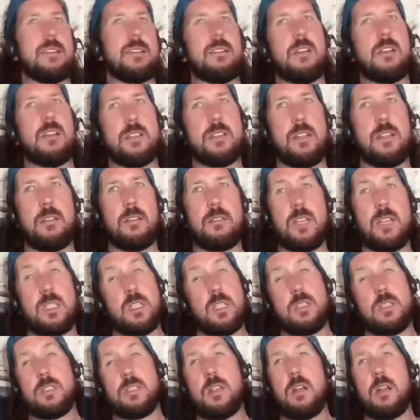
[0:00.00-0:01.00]
And does
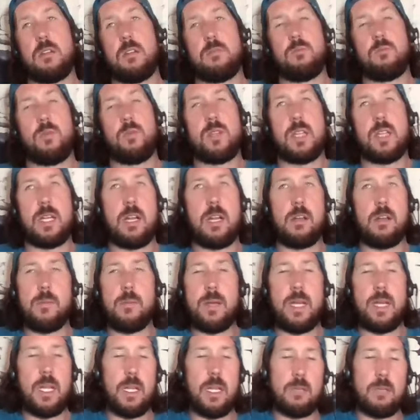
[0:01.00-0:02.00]
it start with an
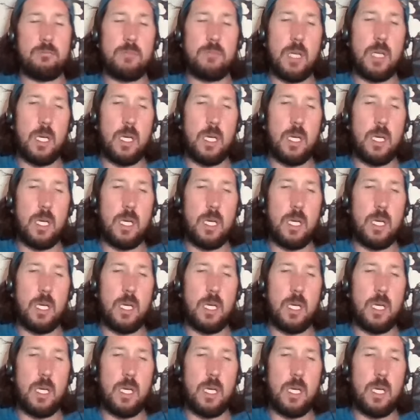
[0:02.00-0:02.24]
intermediate,